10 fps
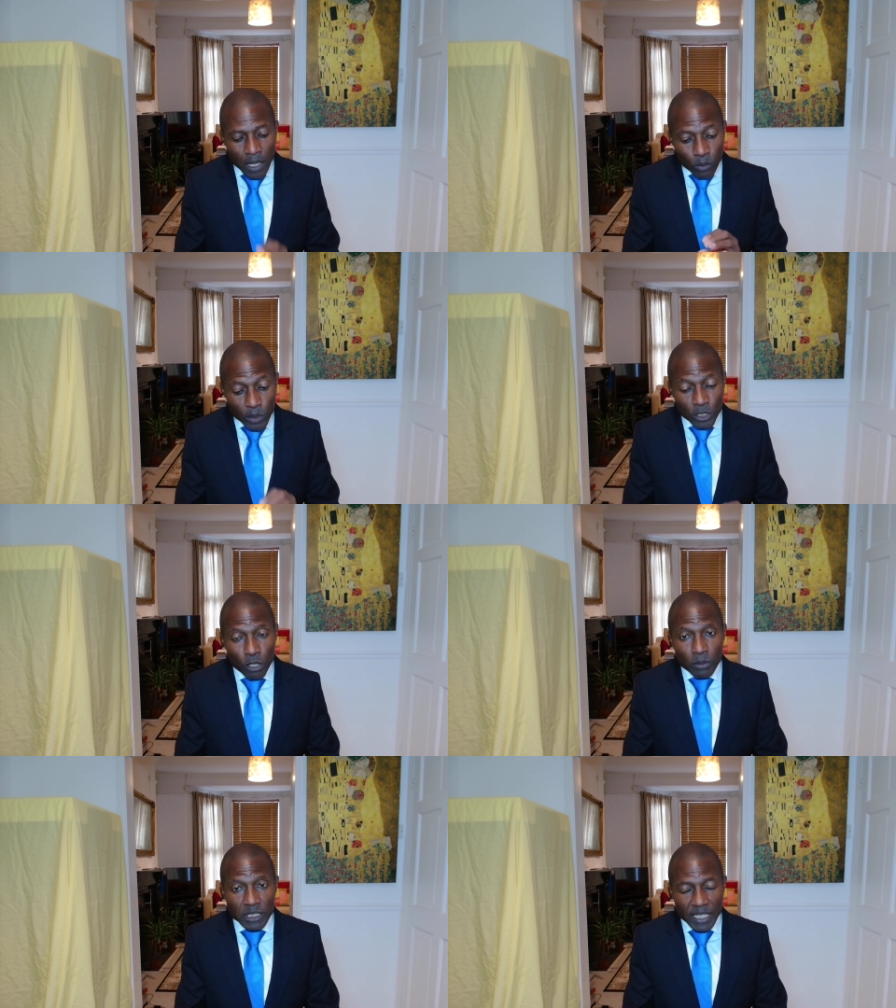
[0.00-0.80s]
We know
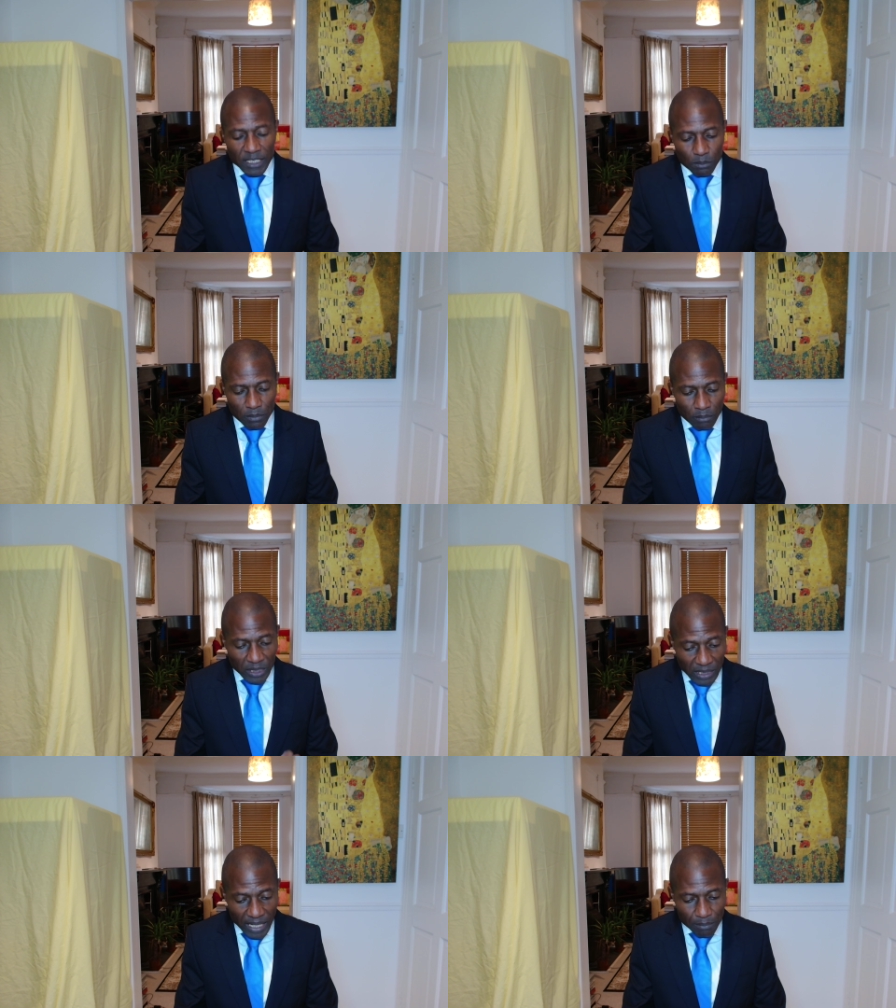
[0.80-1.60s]
Miss
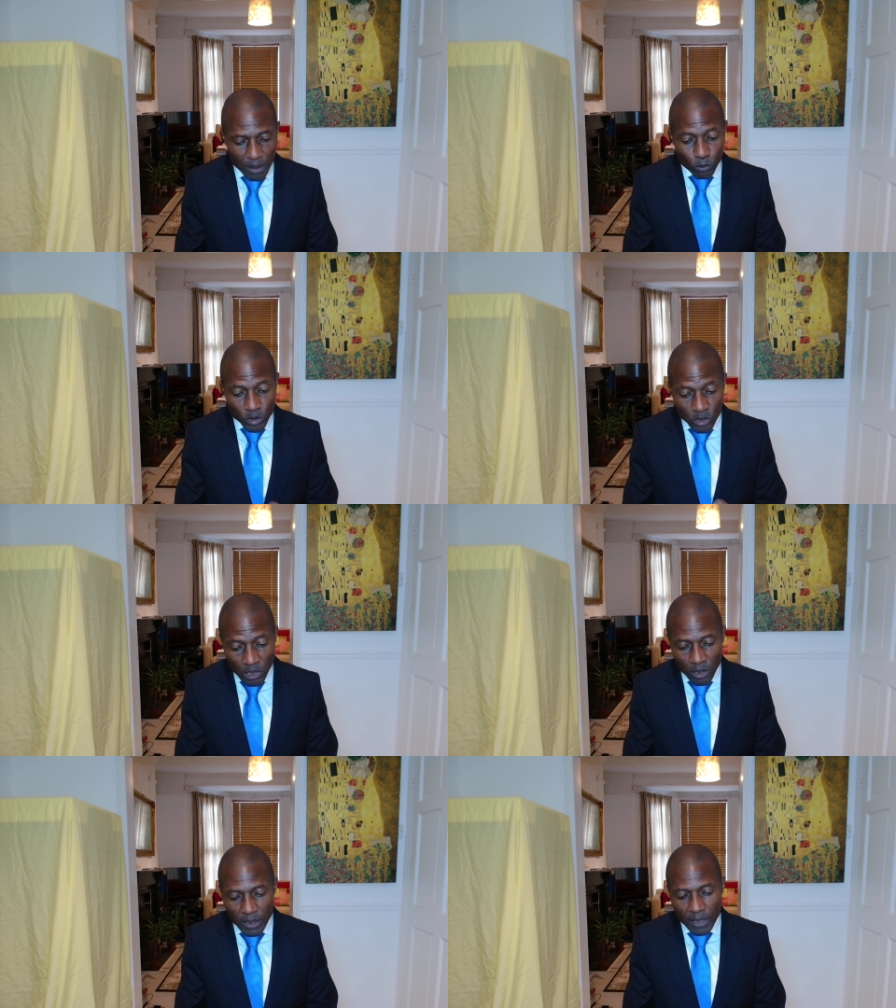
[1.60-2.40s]
Letby was
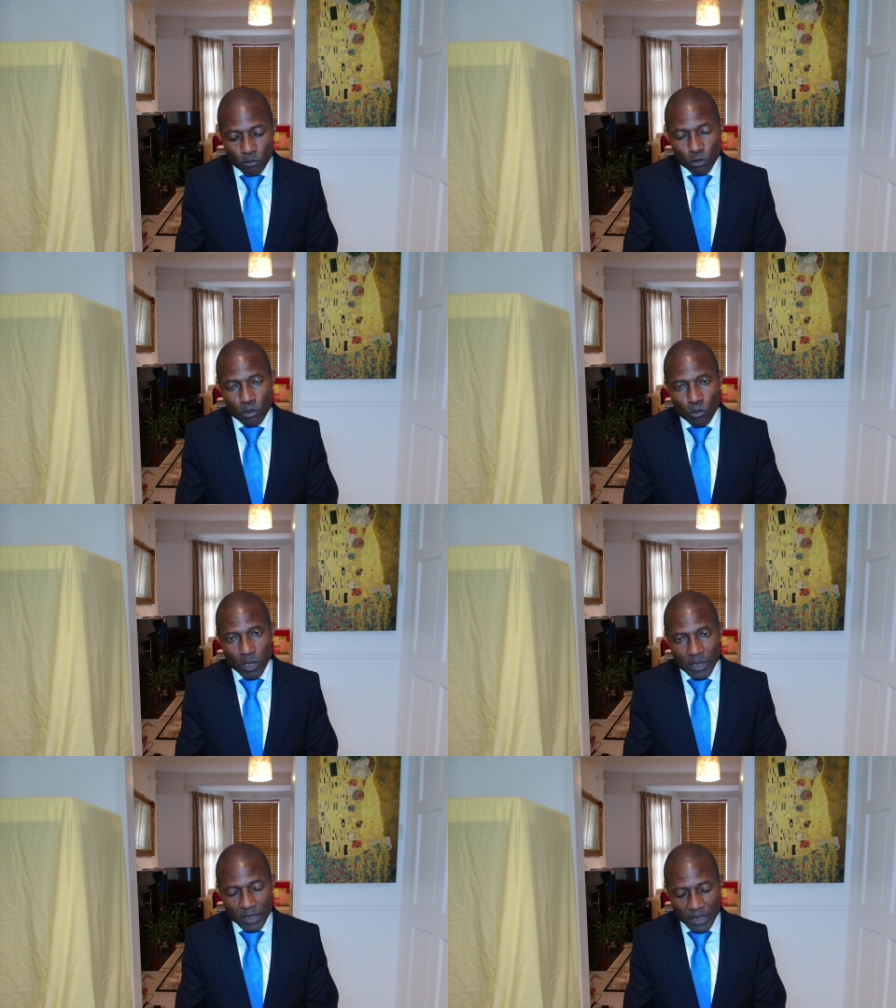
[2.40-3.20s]
not in room
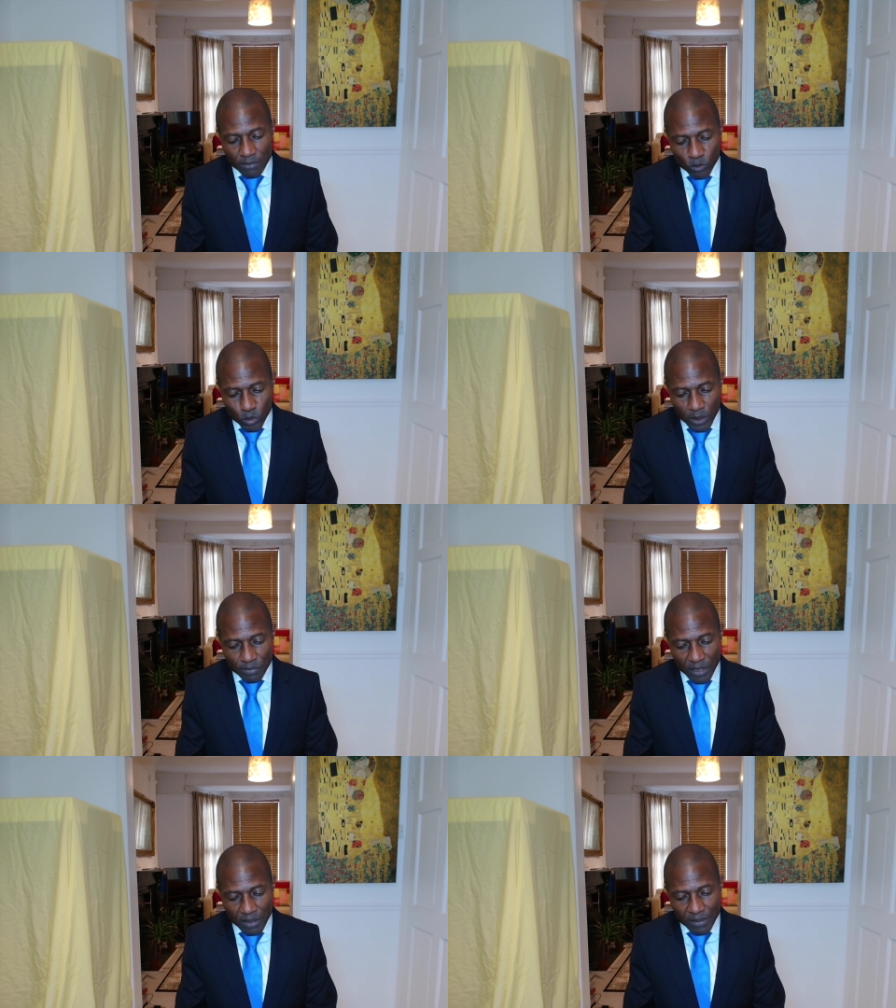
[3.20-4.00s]
1 at
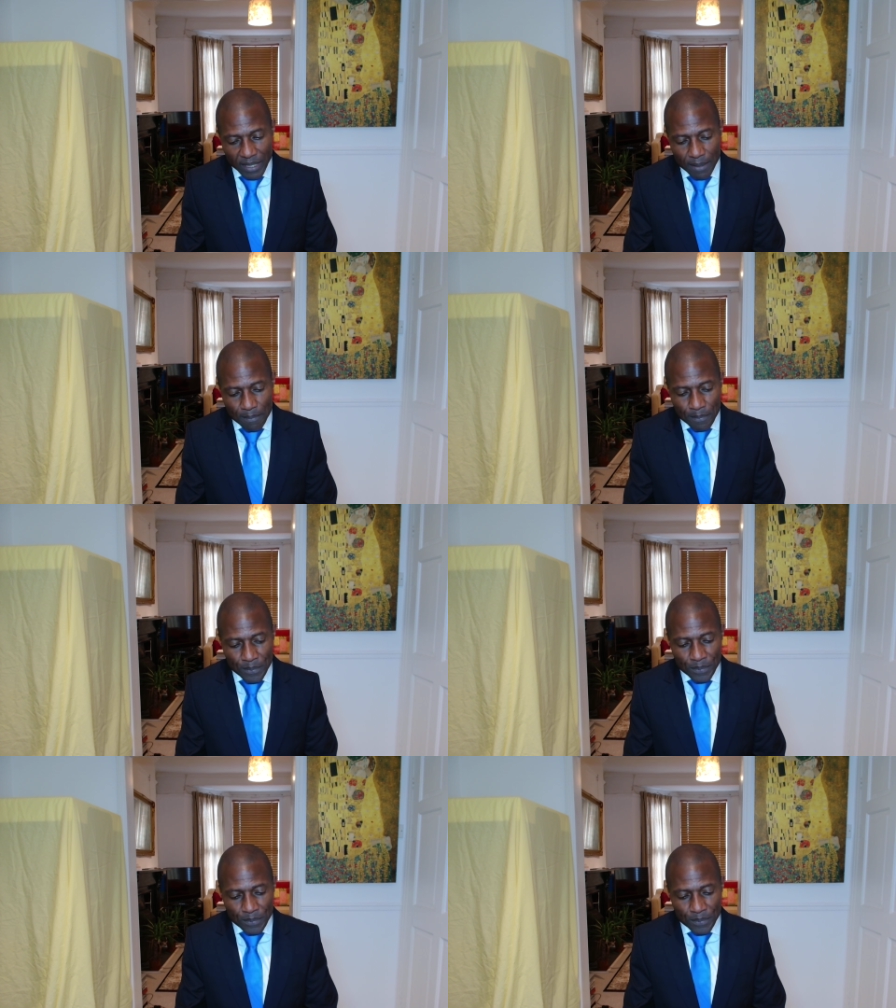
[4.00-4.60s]
7:25 a.m.